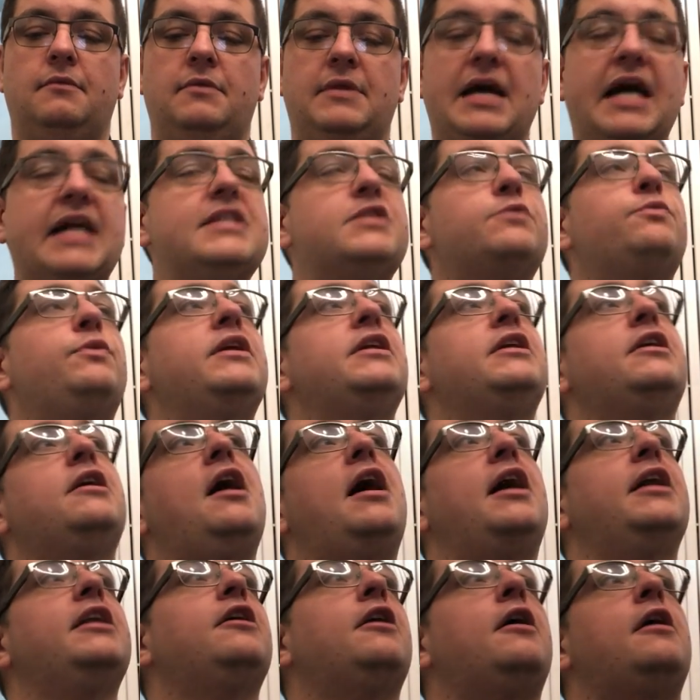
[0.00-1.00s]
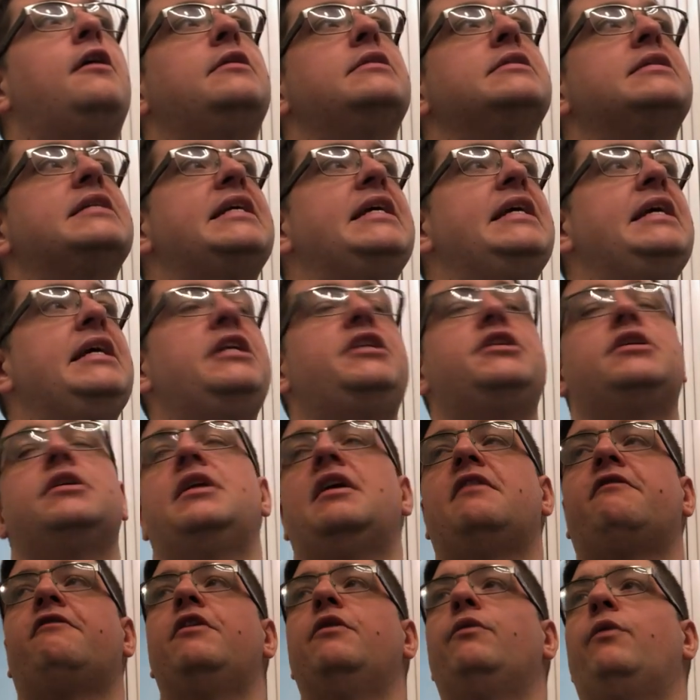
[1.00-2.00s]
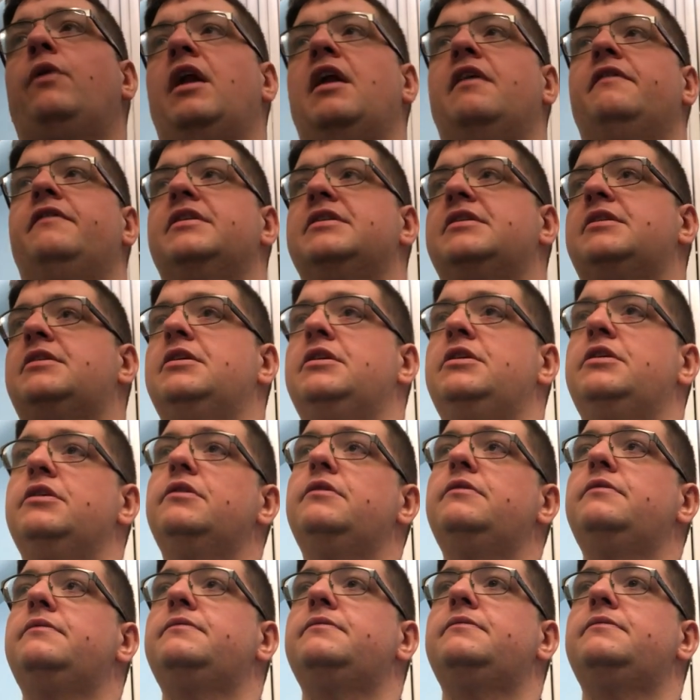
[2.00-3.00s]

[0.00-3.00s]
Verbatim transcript: That's what God calls each and every one of us to do.